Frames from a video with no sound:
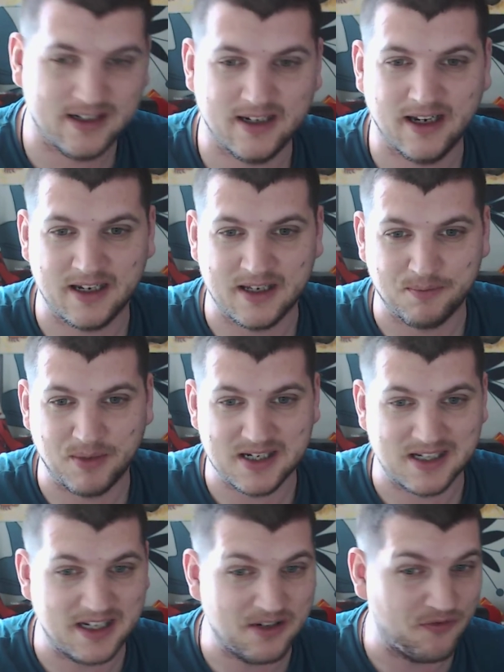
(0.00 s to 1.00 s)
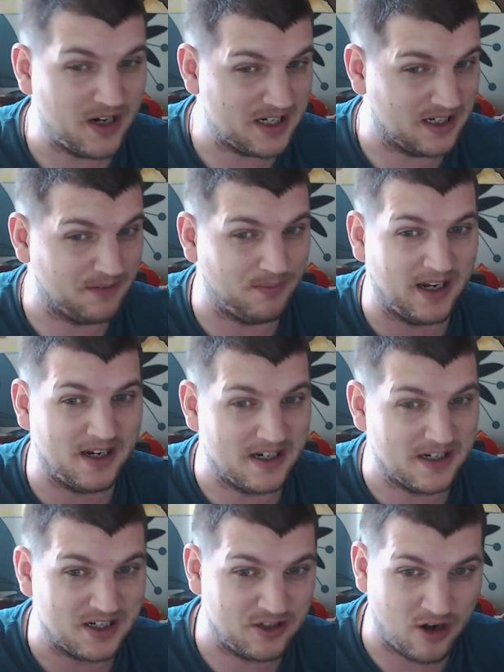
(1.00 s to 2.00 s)
and basically the rest of the planet
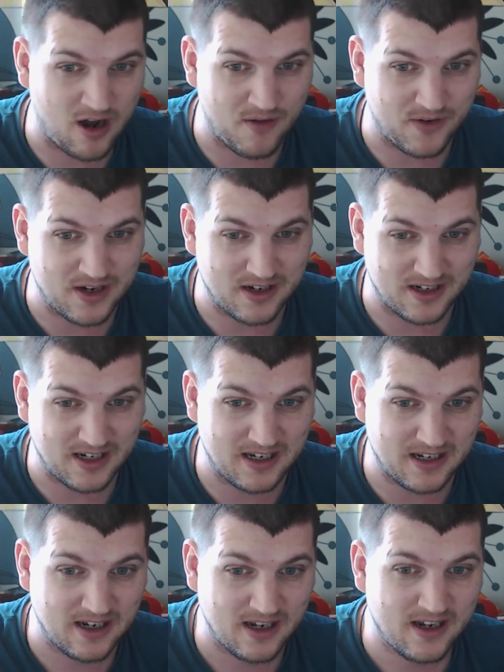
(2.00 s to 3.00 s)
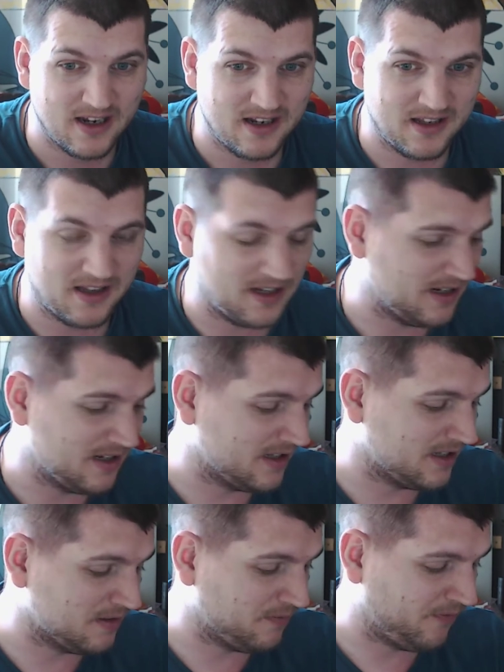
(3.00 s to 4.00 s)
is starving, and then
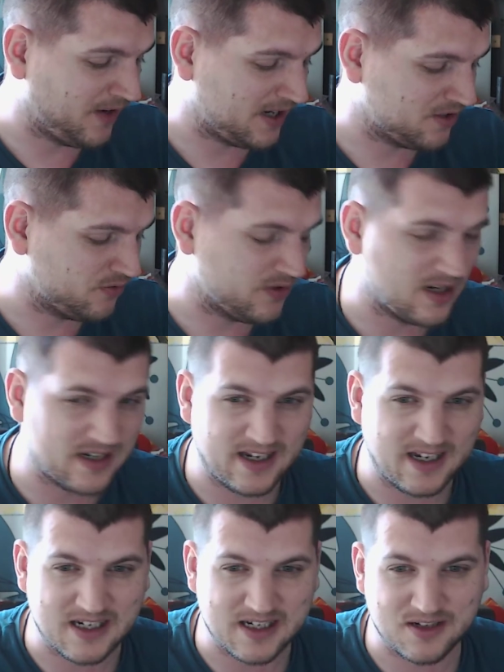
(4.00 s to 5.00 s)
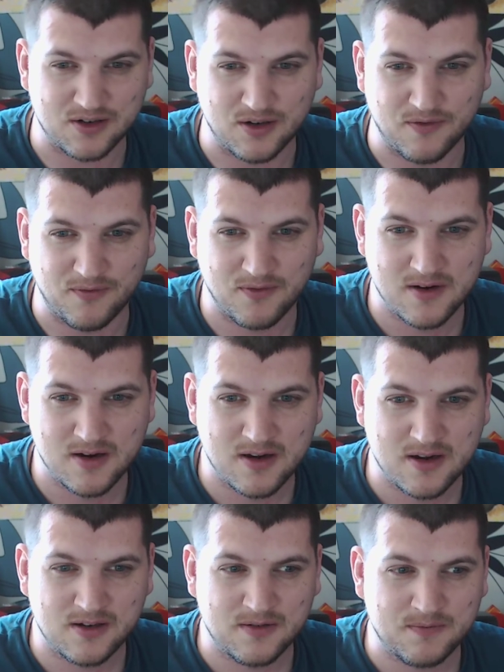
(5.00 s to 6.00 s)
the factory is like this sort of
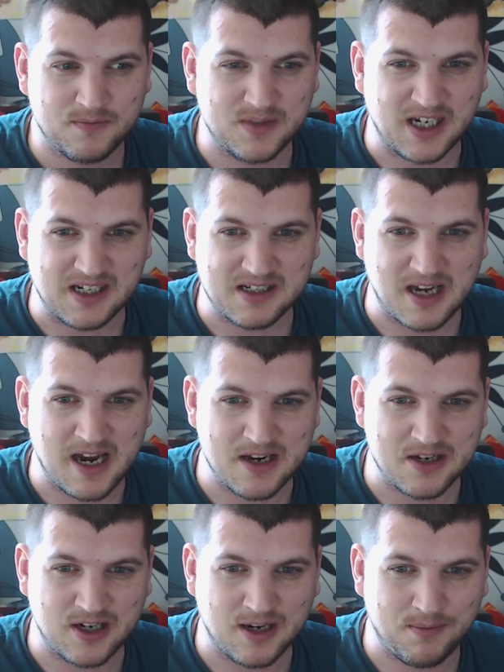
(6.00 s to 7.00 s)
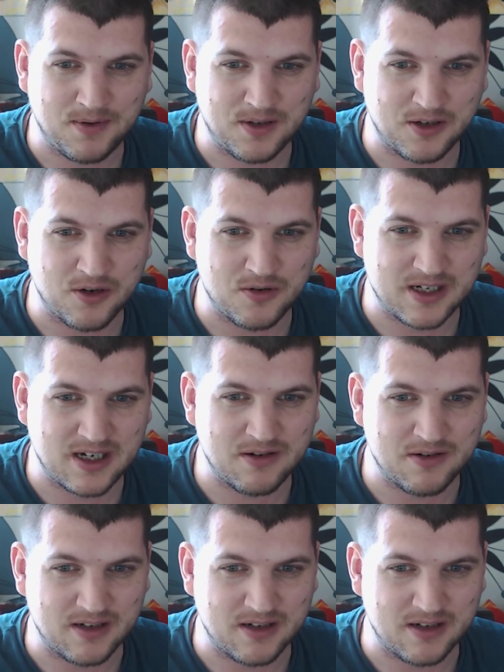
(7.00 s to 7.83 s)
dictatorship that goes out